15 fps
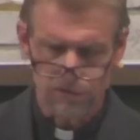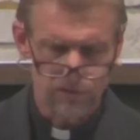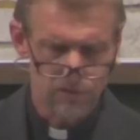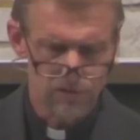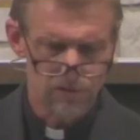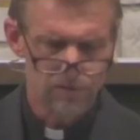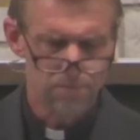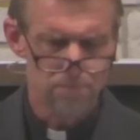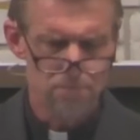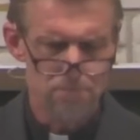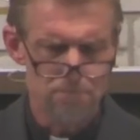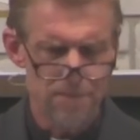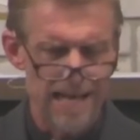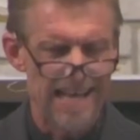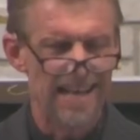
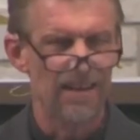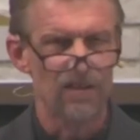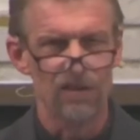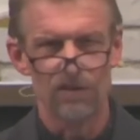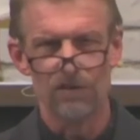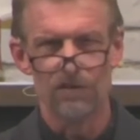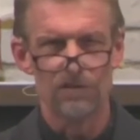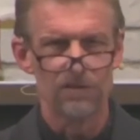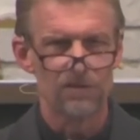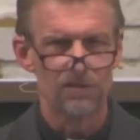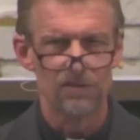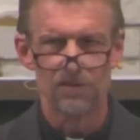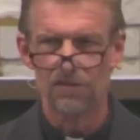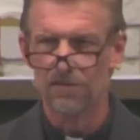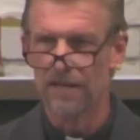
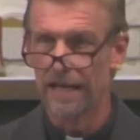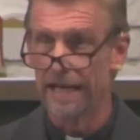spells.